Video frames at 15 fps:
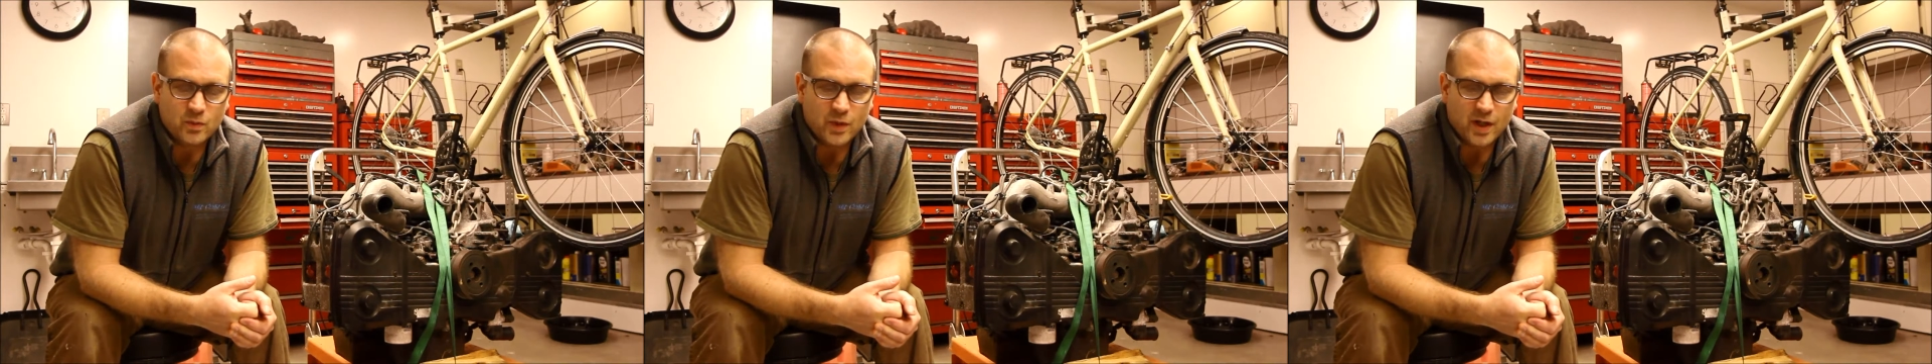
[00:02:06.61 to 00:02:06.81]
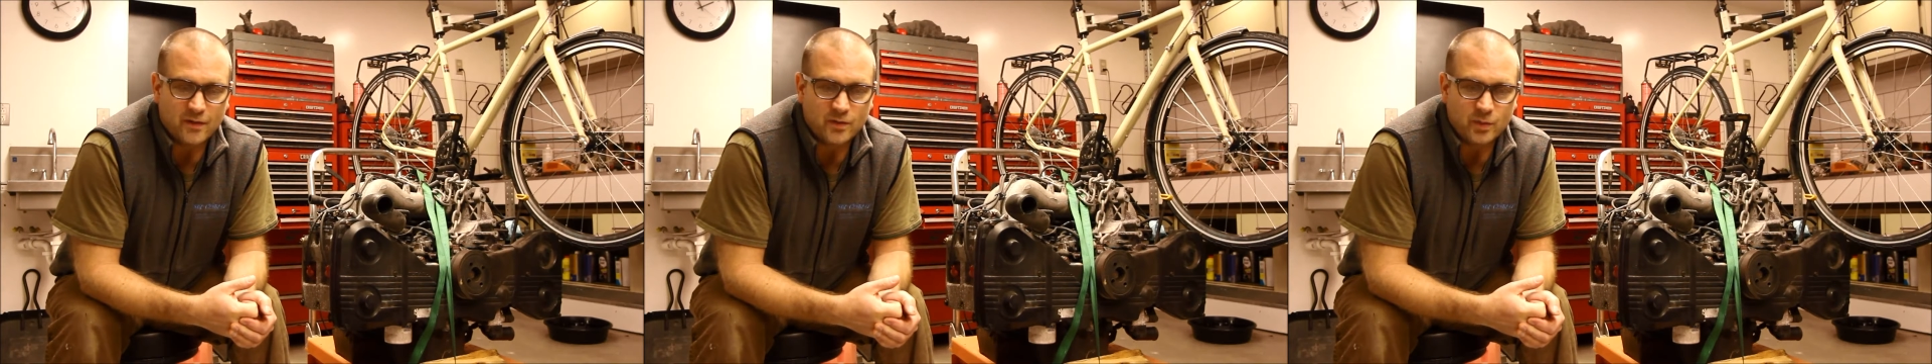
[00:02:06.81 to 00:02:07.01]

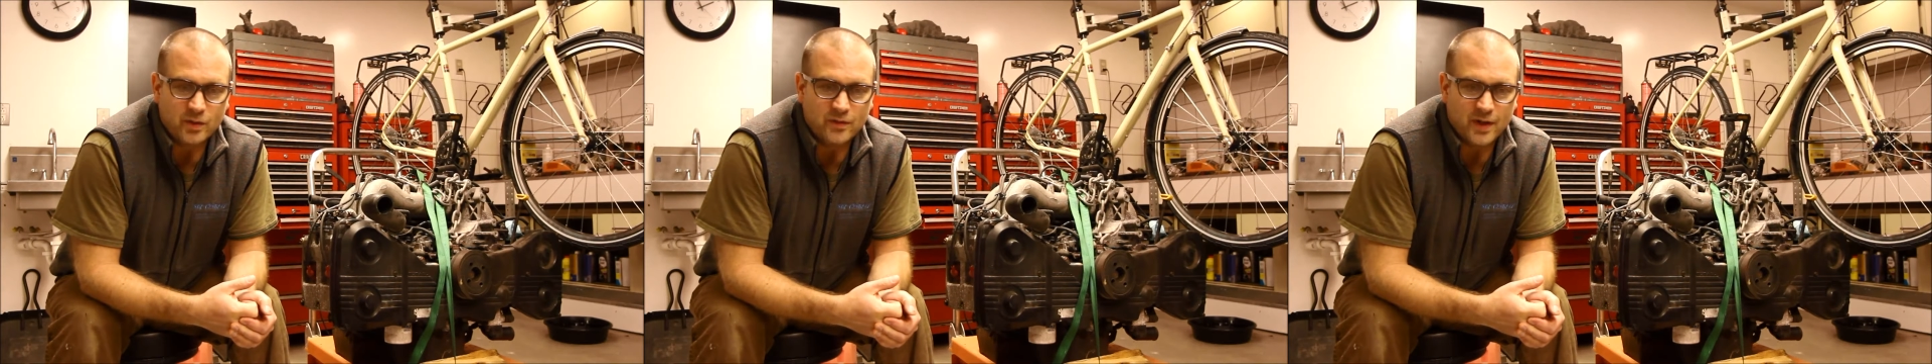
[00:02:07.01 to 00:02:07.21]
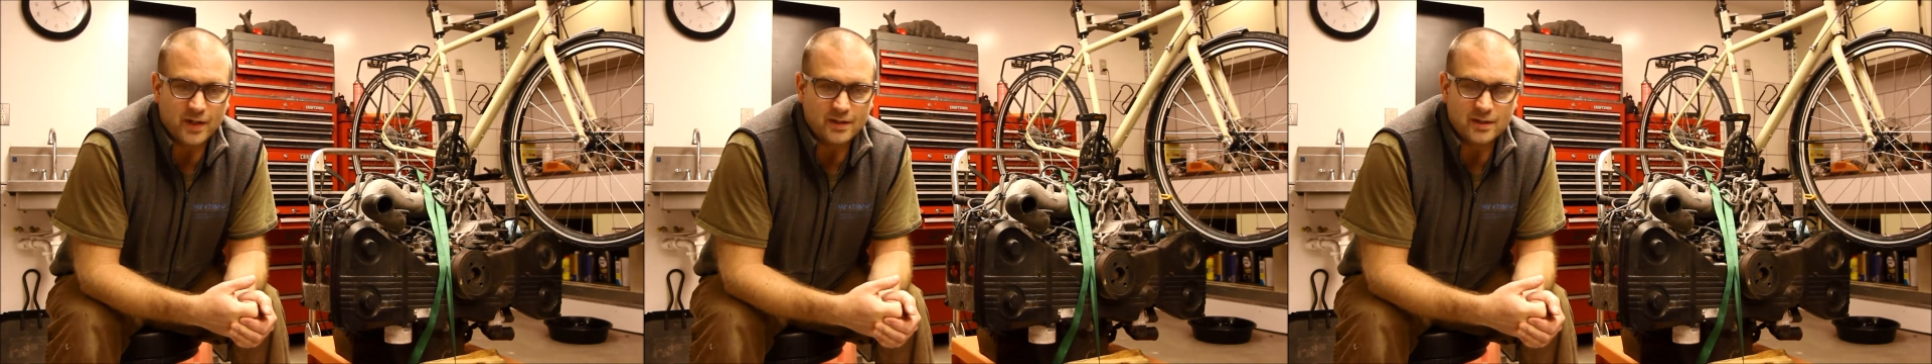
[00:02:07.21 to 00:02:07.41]
after
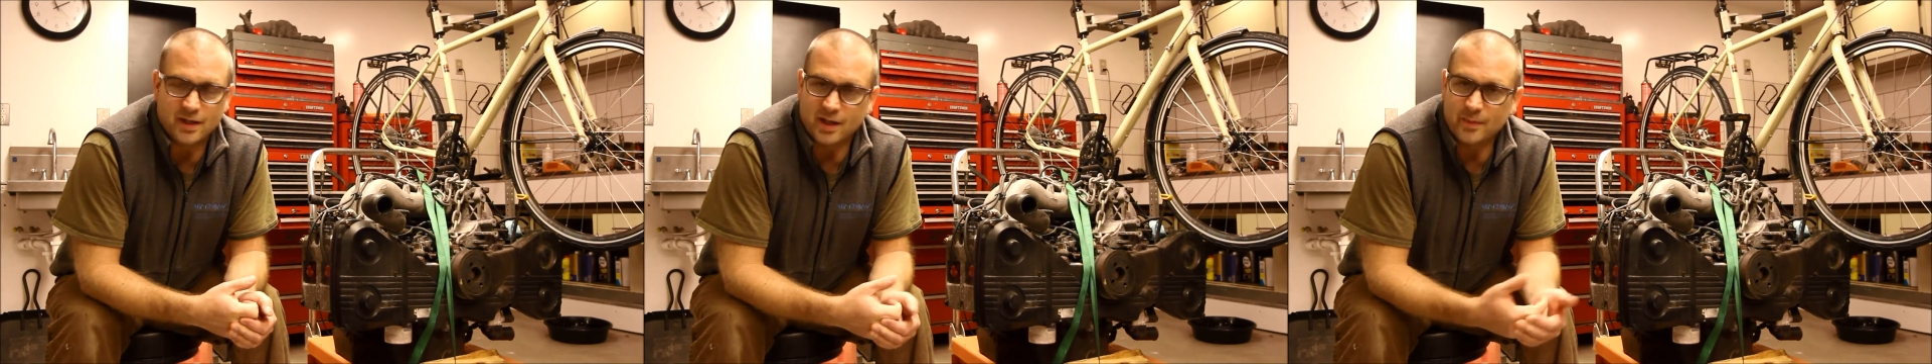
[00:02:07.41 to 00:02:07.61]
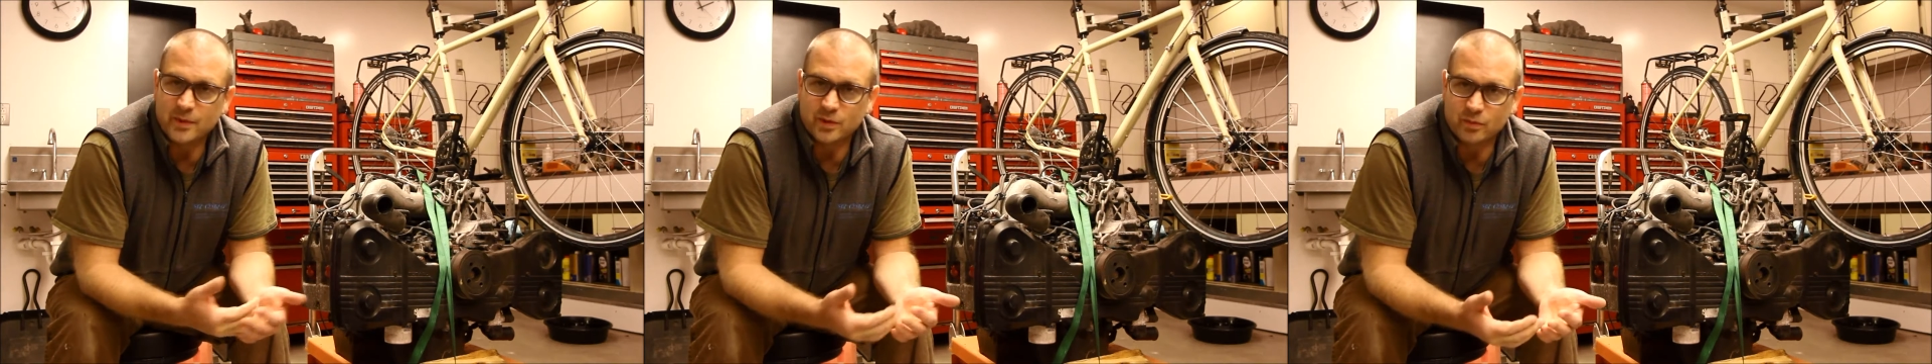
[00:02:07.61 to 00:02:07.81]
we've had
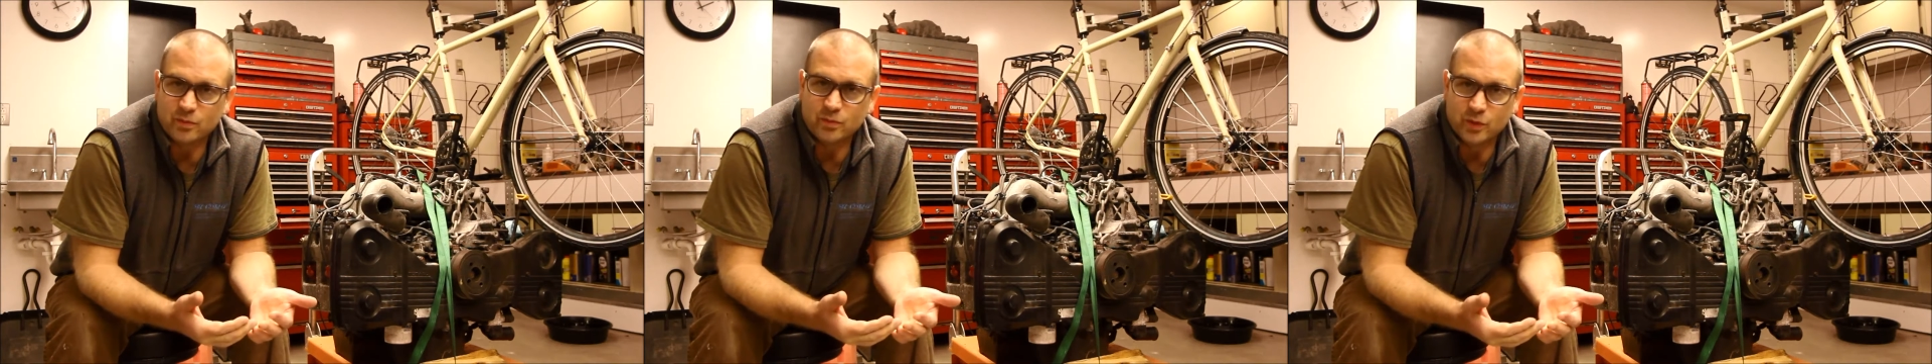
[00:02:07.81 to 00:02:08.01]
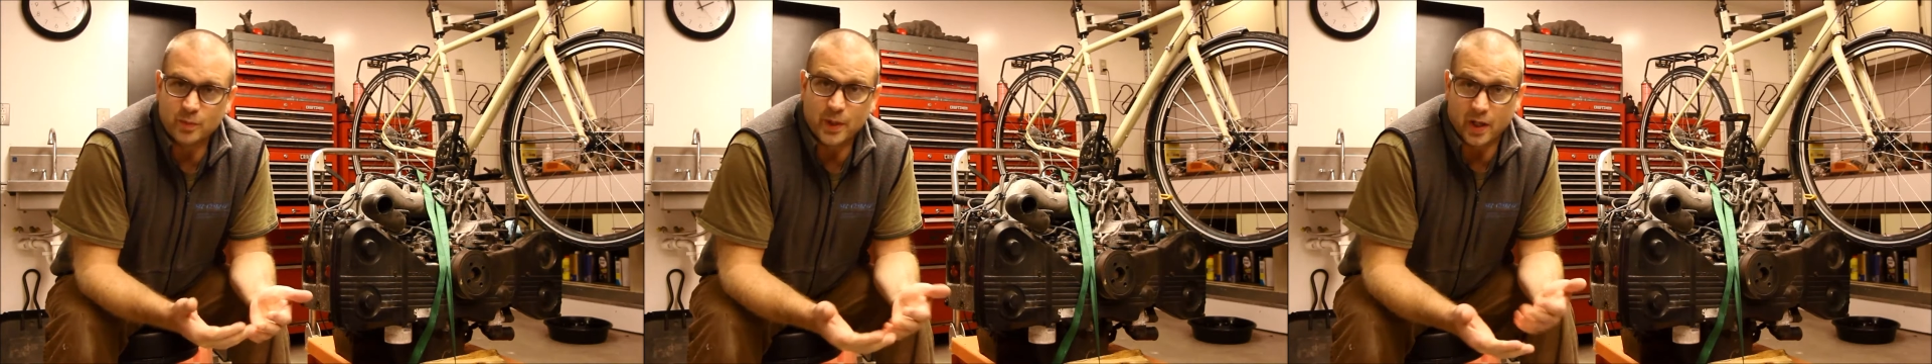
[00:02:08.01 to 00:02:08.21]
time to
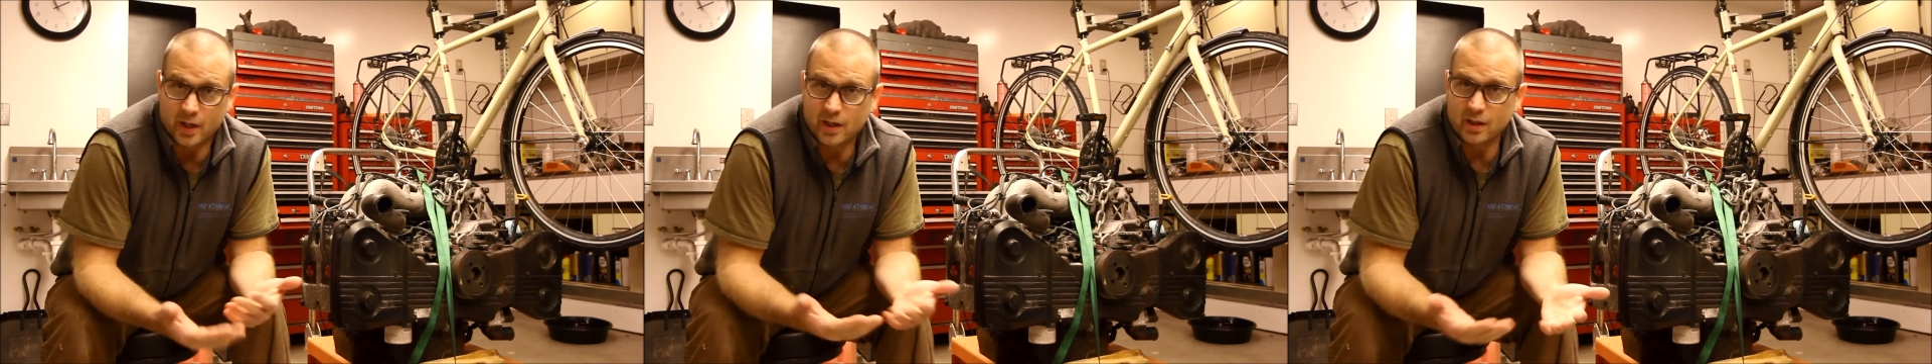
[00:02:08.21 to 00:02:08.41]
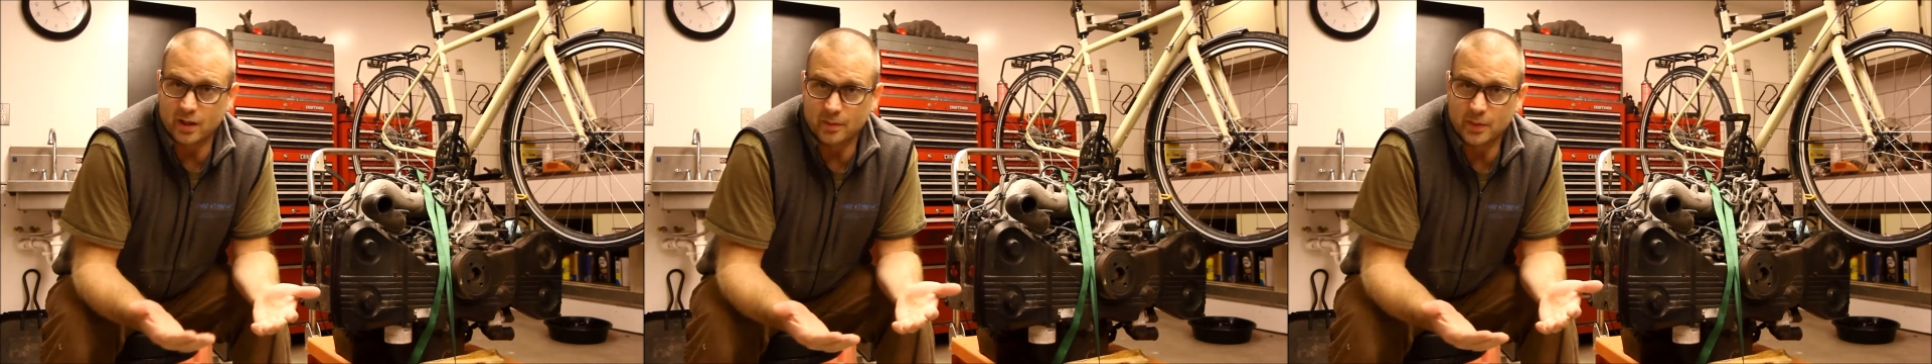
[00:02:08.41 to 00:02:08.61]
repair
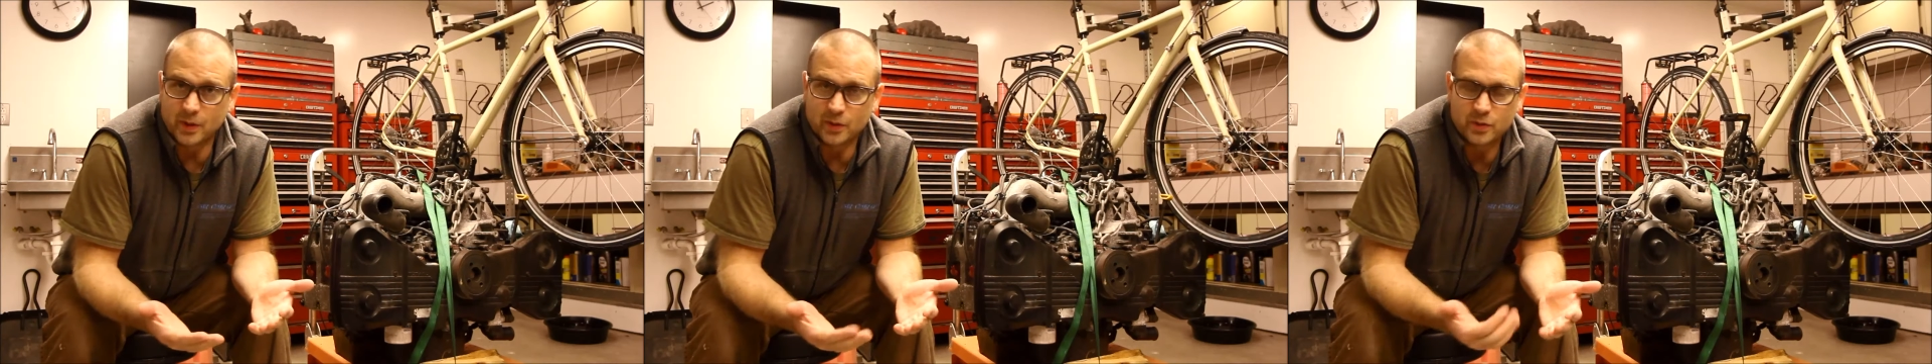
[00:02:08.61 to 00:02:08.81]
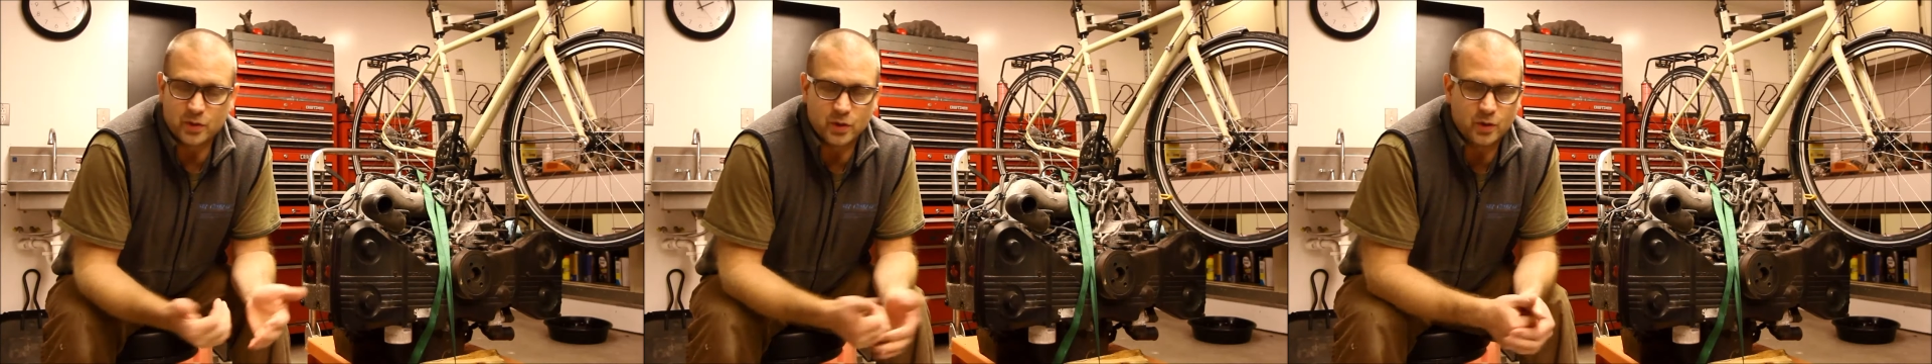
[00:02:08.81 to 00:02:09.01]
it, I'll
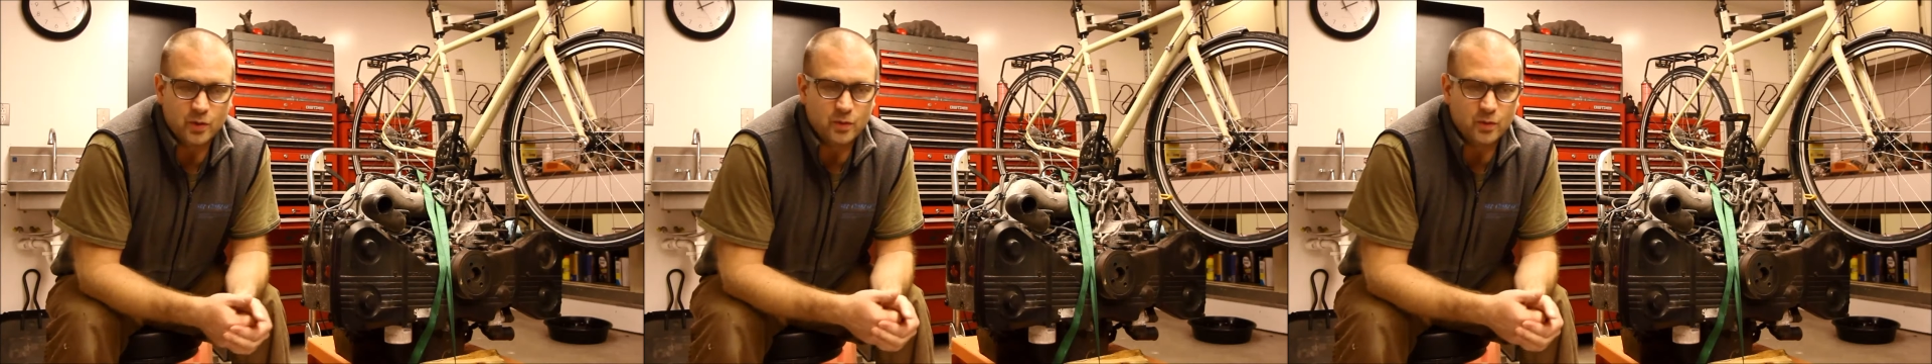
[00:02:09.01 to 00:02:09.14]
upload